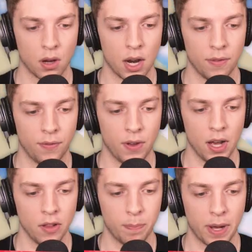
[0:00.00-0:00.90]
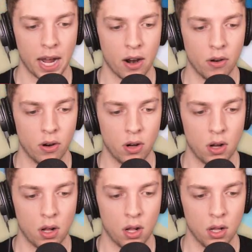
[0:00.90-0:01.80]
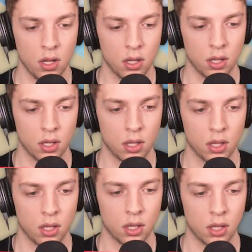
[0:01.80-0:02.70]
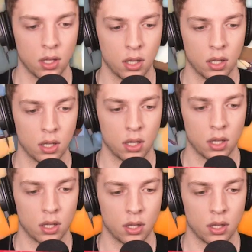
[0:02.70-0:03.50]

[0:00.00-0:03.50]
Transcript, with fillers: All right, first barrel. I'll catch it.